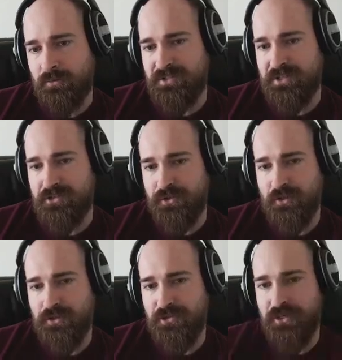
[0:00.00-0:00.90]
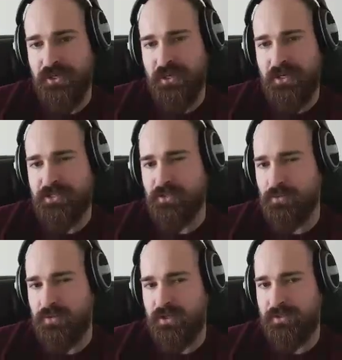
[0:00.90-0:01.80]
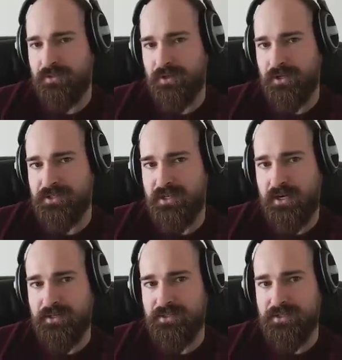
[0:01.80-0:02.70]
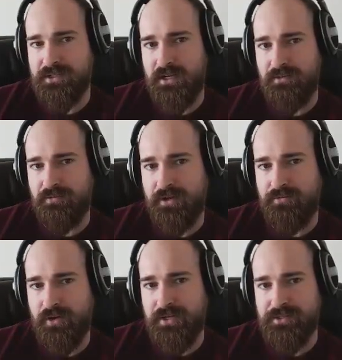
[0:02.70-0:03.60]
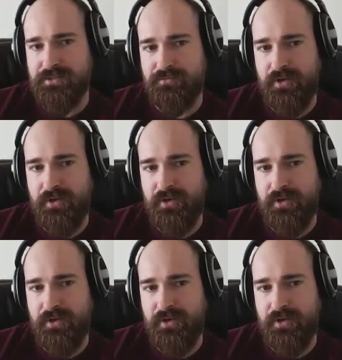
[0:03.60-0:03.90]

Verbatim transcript: Ottomans did join the coalition. Again, I don't think that they're going to attack us because they'd have to fight France.